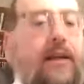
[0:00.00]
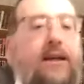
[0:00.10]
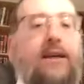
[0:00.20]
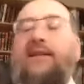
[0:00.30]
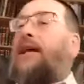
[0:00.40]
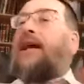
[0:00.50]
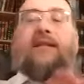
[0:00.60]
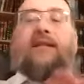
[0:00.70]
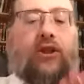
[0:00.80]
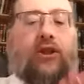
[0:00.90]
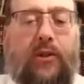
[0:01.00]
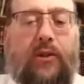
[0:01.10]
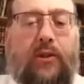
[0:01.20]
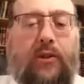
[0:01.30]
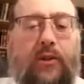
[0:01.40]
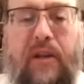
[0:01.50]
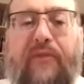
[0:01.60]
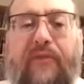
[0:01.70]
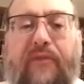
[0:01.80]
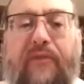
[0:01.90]
Says the Shulchan Aruch,
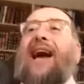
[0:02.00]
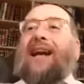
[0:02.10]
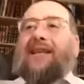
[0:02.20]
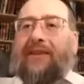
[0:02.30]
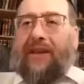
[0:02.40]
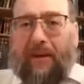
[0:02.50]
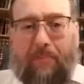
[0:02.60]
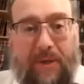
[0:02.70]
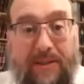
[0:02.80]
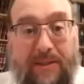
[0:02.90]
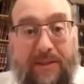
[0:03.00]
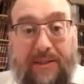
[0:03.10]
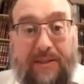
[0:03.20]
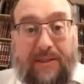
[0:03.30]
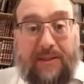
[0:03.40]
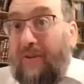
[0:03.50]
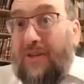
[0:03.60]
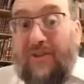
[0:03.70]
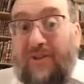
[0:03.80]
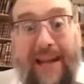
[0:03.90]
v'hamadaktakim. Very
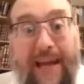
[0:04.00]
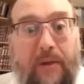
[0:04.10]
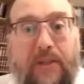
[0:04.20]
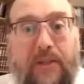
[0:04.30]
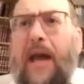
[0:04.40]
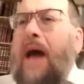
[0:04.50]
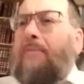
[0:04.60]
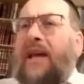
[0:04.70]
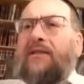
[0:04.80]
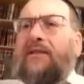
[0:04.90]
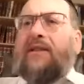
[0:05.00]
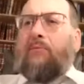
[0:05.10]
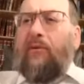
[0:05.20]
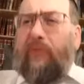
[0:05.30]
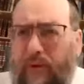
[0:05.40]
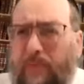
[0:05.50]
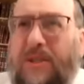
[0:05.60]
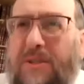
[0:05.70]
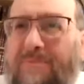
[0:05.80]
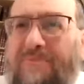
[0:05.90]
interesting language. Hamadaktakim, the
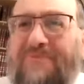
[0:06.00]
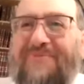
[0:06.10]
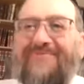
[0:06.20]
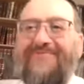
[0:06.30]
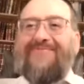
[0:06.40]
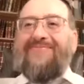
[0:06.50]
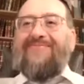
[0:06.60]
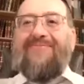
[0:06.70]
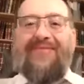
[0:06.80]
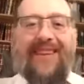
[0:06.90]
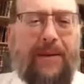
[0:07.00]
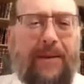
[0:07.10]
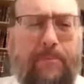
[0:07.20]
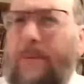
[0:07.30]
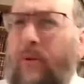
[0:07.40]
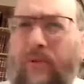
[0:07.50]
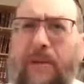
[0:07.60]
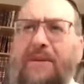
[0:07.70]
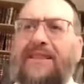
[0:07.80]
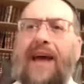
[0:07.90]
frumas. People are
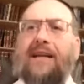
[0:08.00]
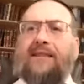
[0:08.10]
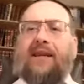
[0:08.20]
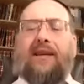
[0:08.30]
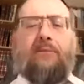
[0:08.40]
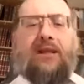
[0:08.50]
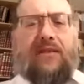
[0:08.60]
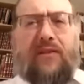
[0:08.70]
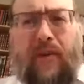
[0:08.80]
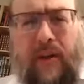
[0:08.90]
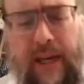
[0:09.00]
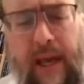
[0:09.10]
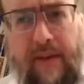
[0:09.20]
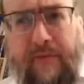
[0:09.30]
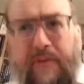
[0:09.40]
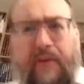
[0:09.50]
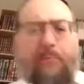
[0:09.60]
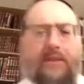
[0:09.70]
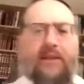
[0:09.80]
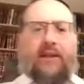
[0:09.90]
really medaktik in mitzvahs, very careful, very
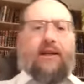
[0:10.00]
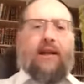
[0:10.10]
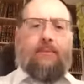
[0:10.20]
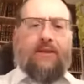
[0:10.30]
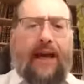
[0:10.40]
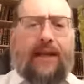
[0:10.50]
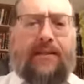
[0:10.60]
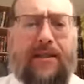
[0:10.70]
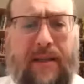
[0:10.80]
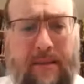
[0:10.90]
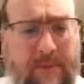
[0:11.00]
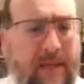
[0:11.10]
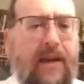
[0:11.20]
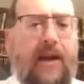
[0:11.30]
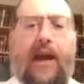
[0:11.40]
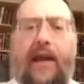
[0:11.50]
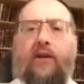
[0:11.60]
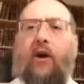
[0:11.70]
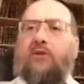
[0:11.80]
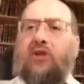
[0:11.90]
particular. Hamadaktakim,
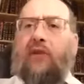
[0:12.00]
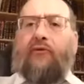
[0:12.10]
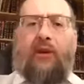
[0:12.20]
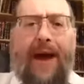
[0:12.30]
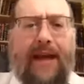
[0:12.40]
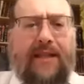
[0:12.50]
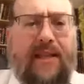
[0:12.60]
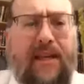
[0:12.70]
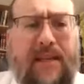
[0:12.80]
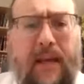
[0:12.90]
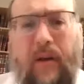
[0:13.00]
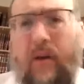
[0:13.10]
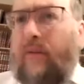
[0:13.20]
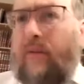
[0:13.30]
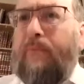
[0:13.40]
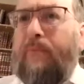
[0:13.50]
einom soifrim ad seisakichavim.